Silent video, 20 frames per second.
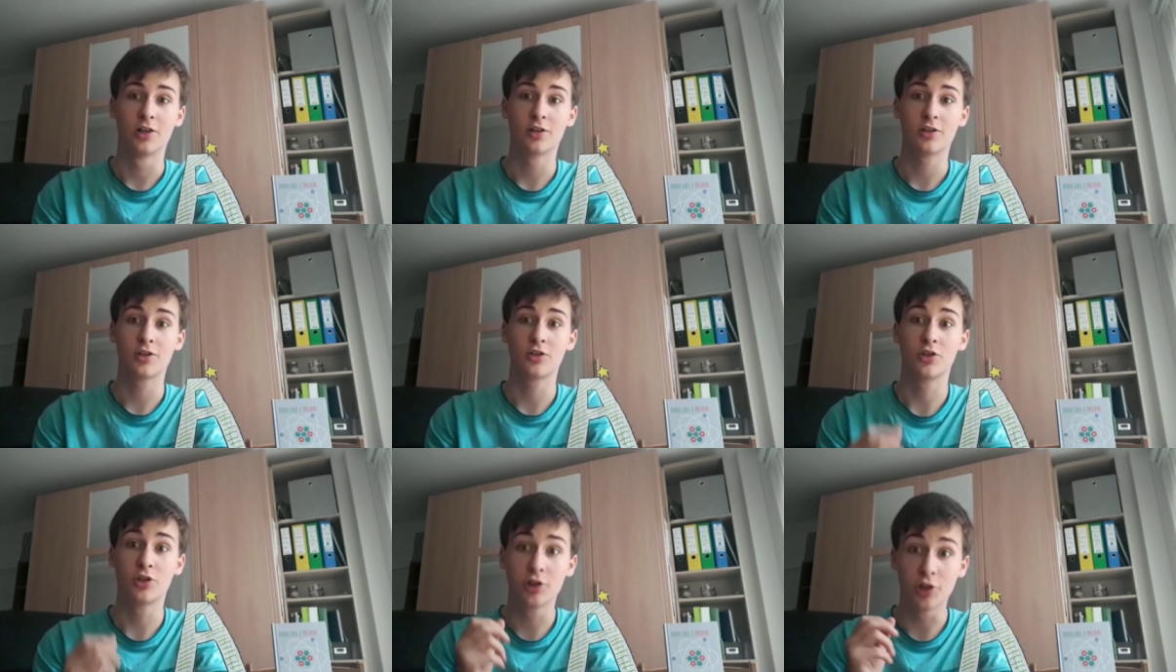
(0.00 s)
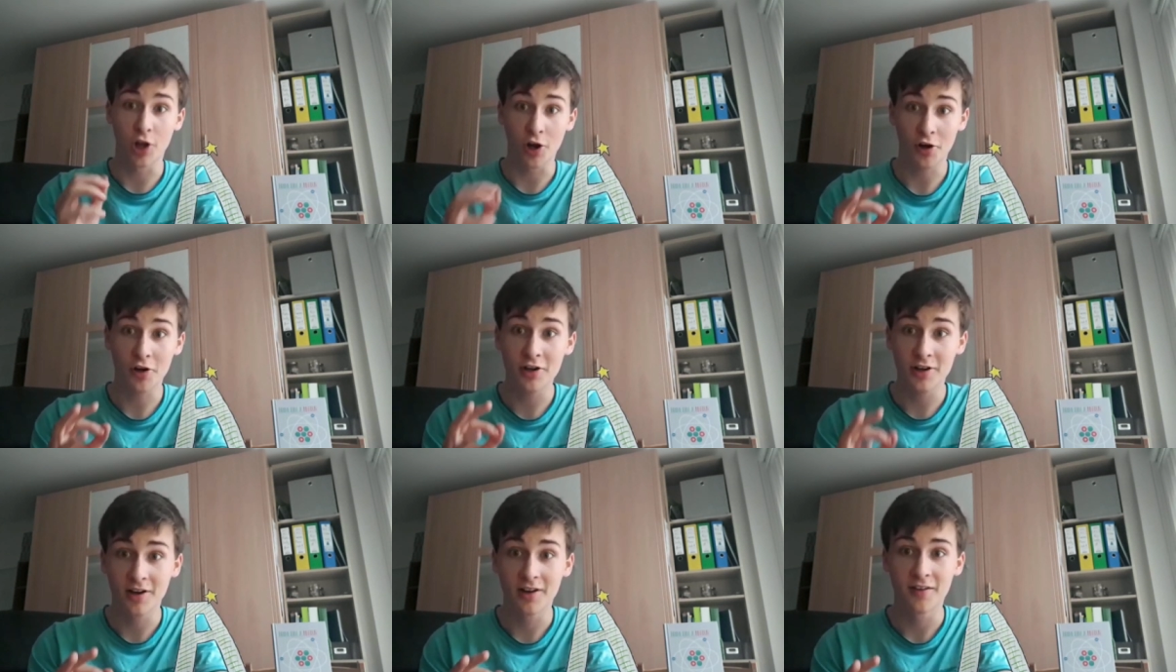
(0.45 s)
you
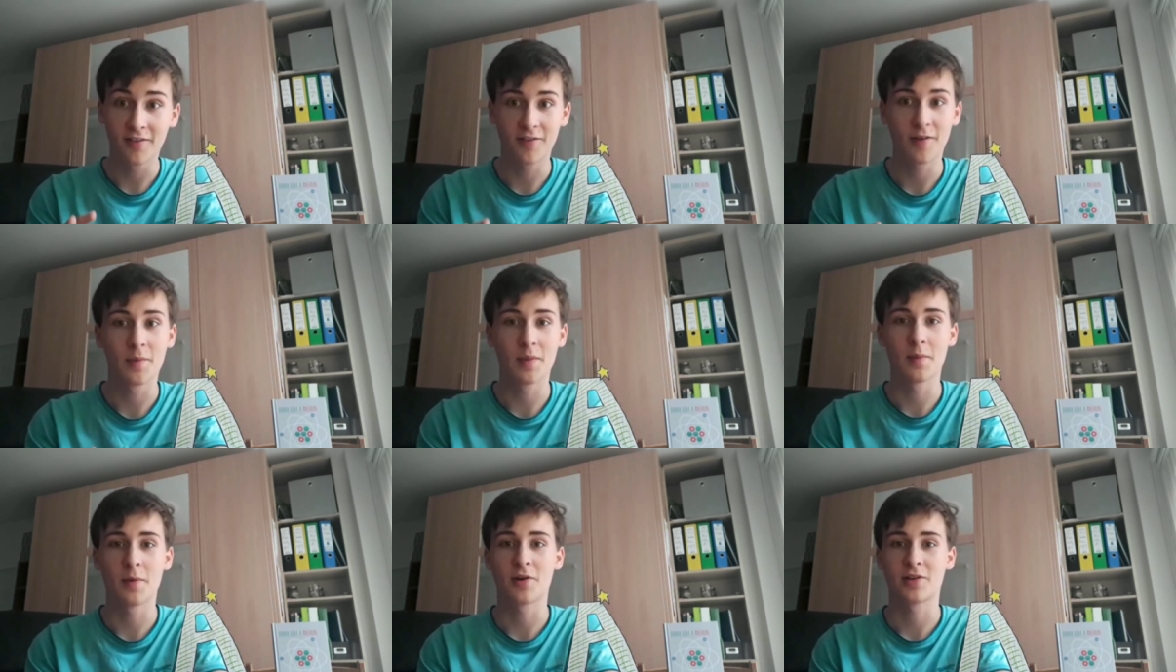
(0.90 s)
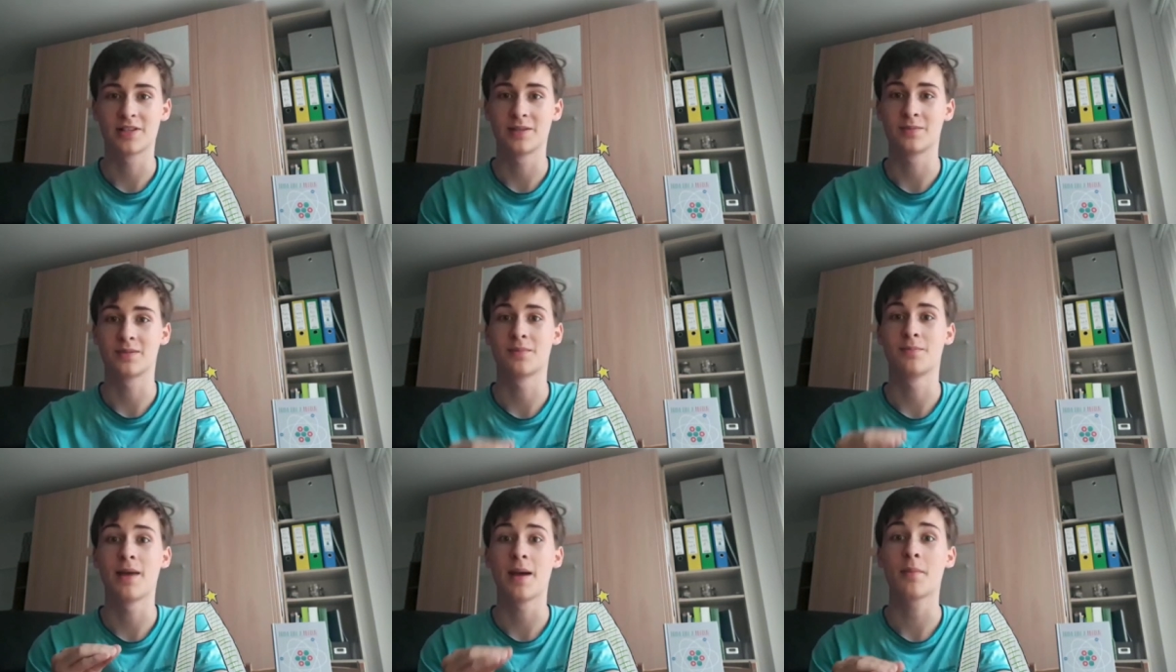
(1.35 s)
learn from the mark
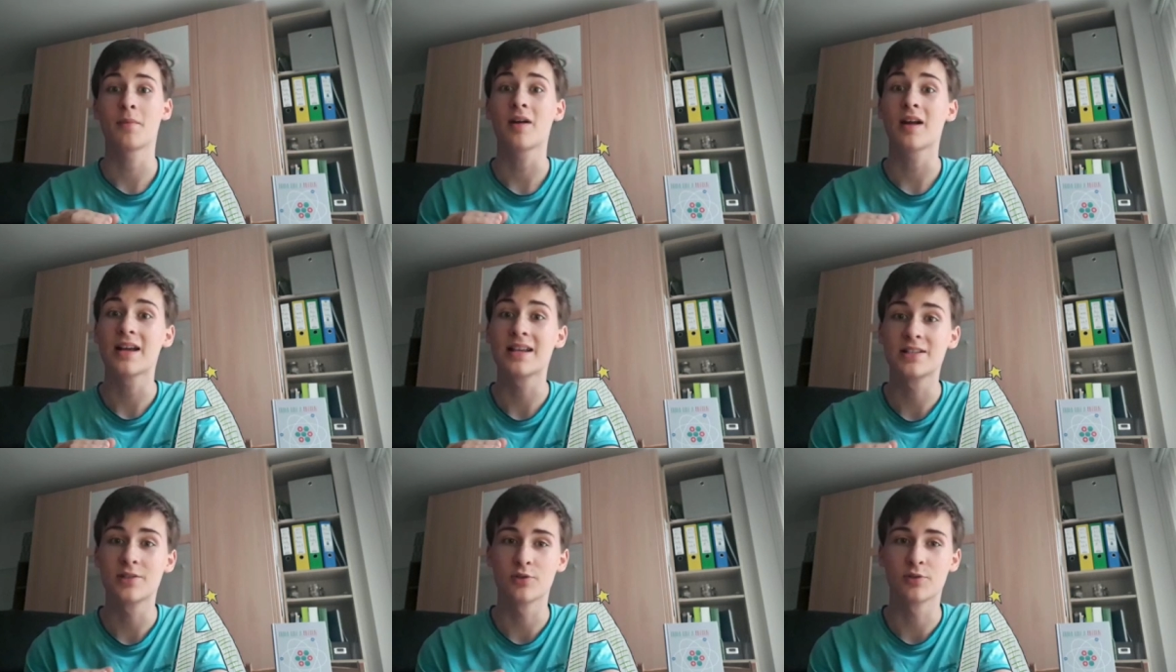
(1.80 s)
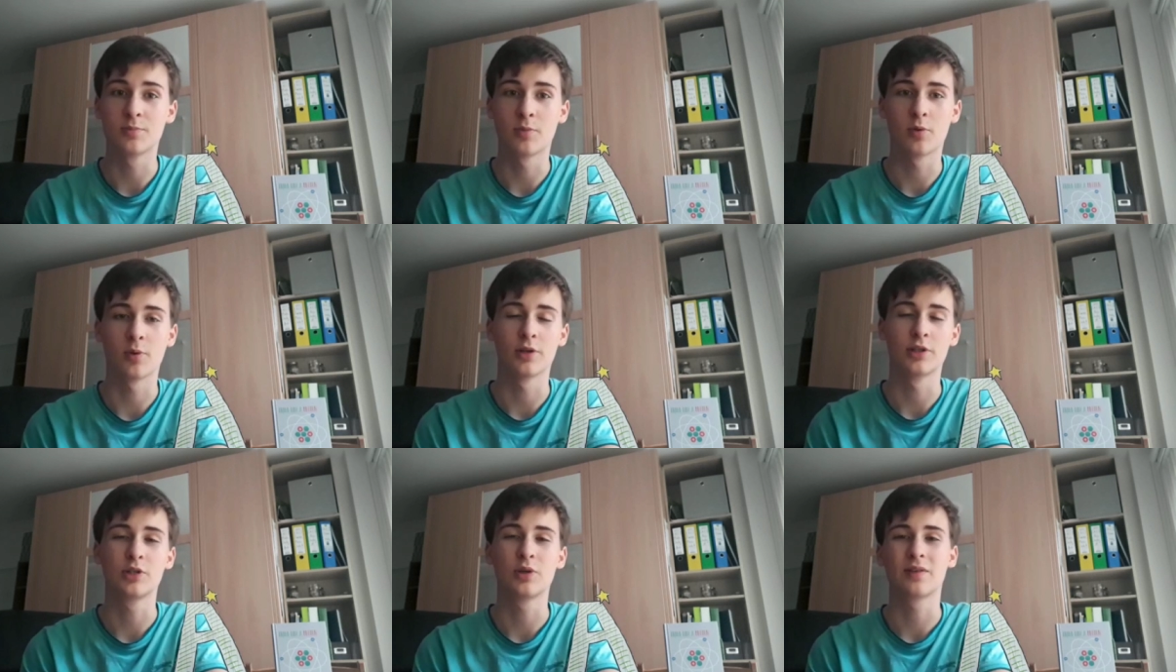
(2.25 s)
schemes. Memorize those.
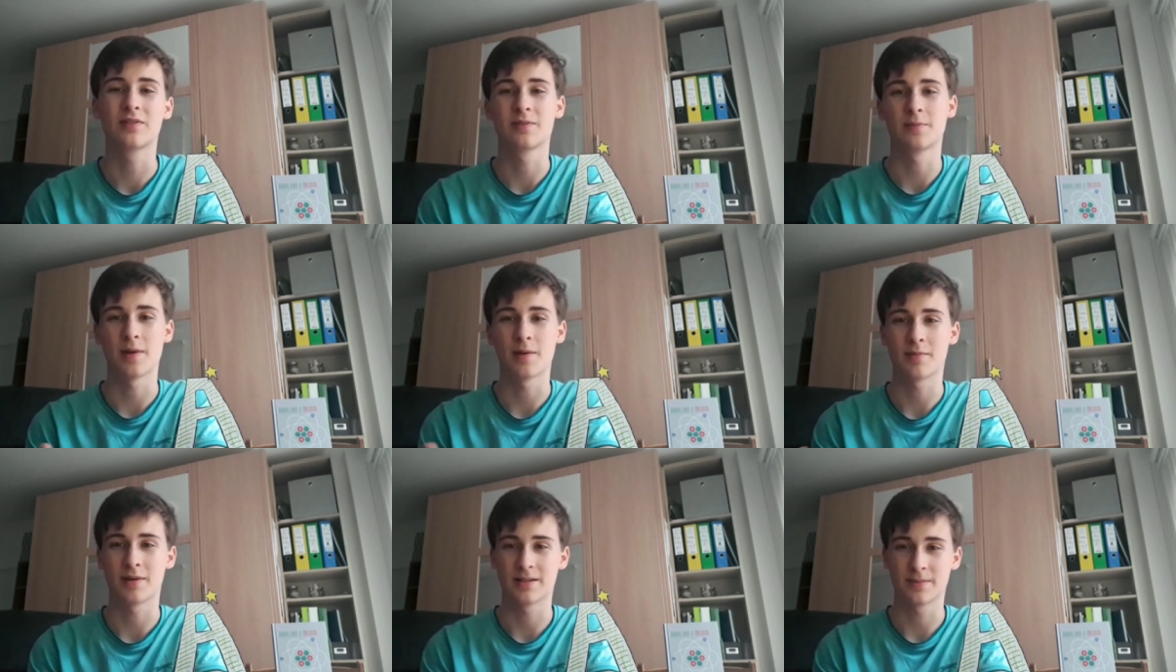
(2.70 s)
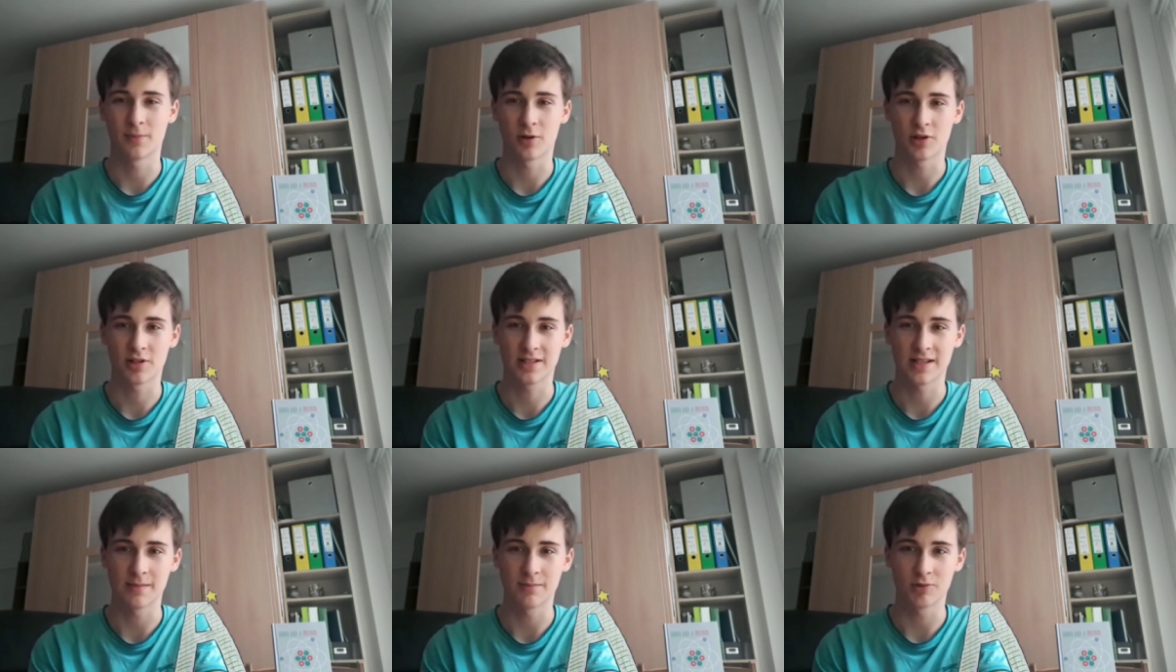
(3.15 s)
Well, you don't have to memorize
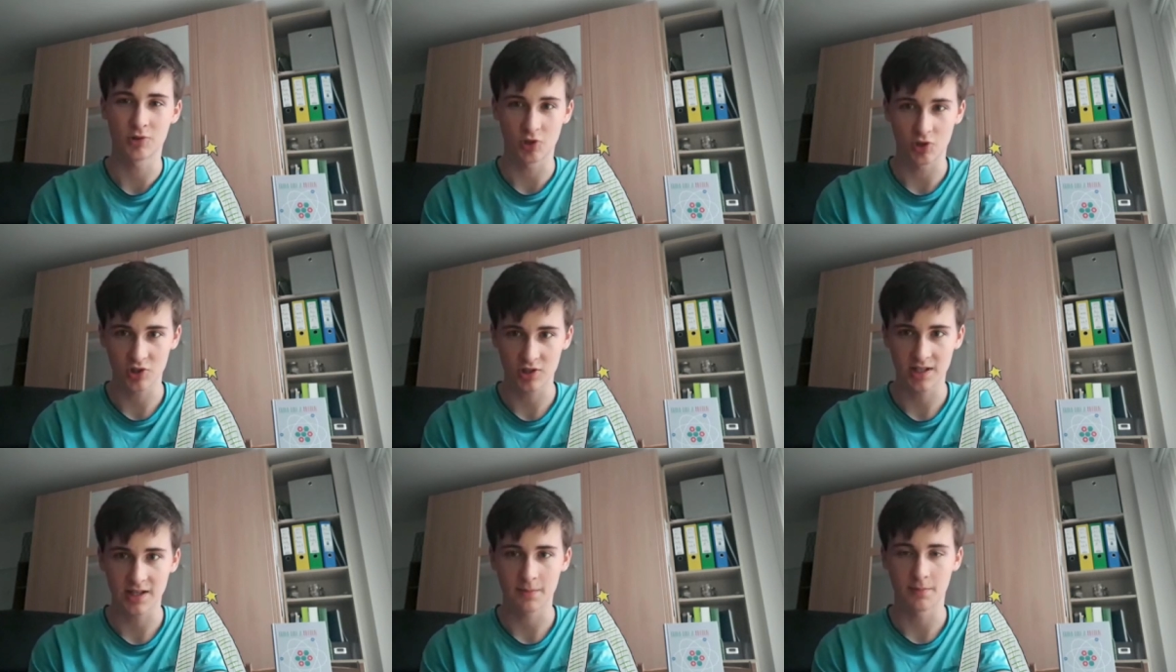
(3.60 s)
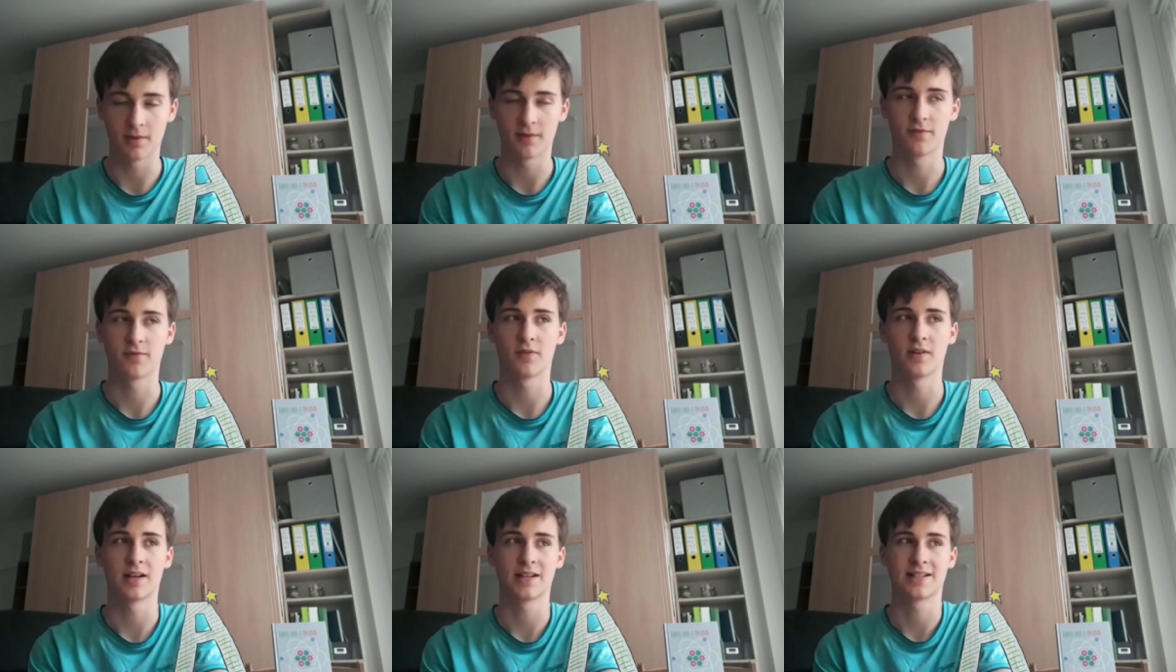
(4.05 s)
mark schemes usually,
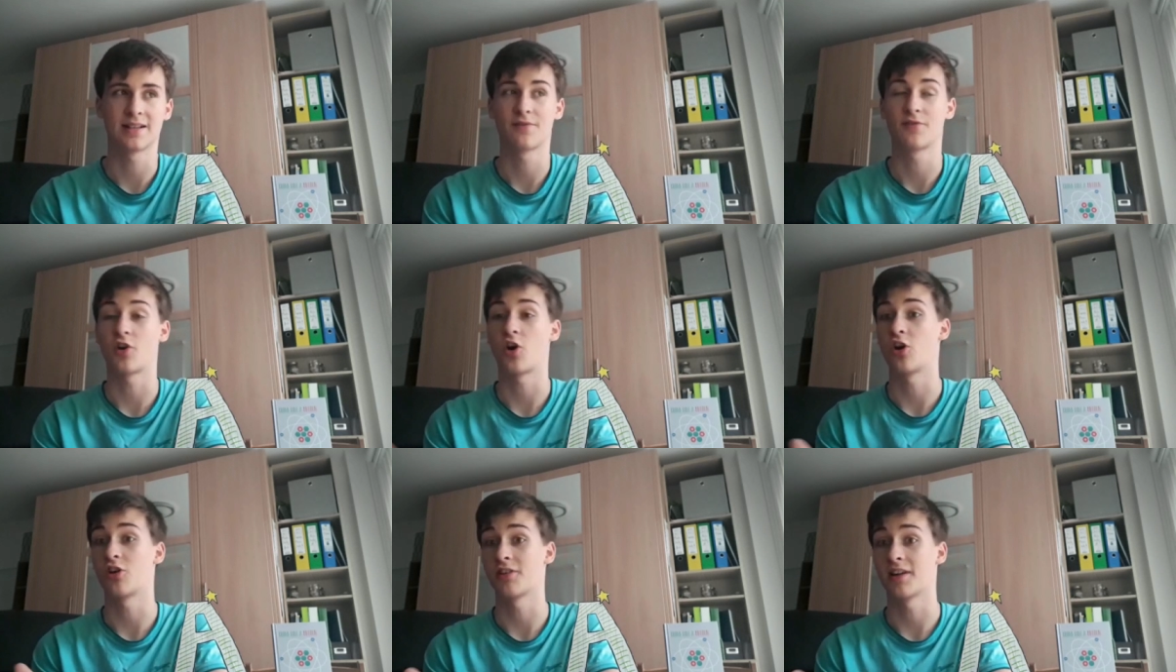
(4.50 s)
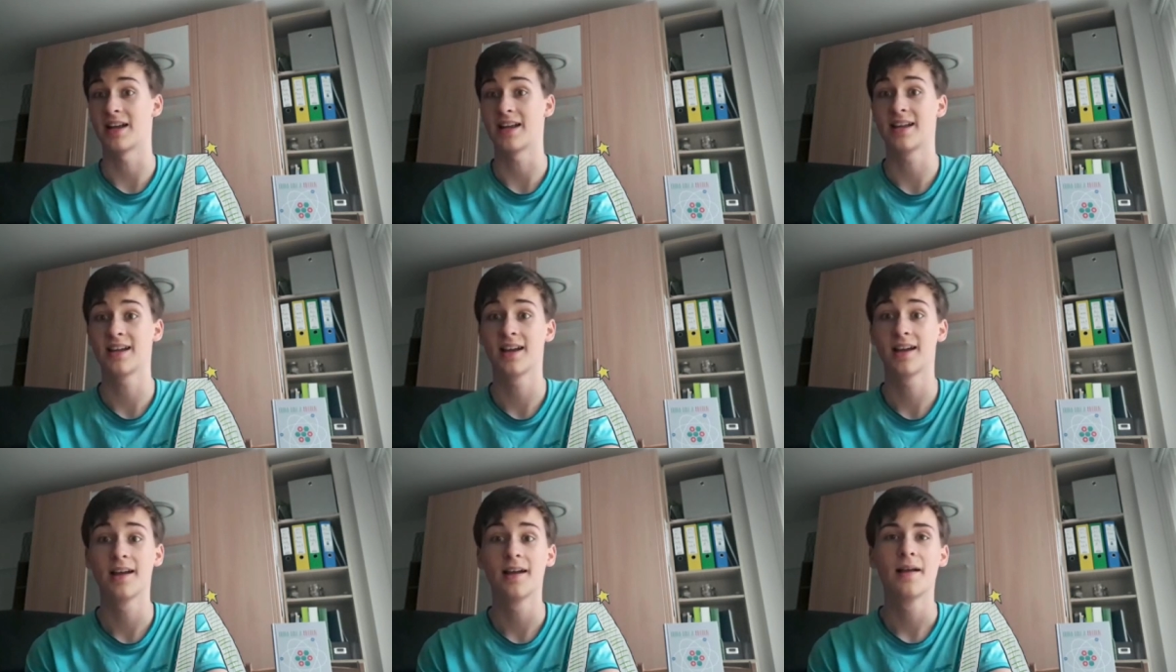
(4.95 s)
but except for RE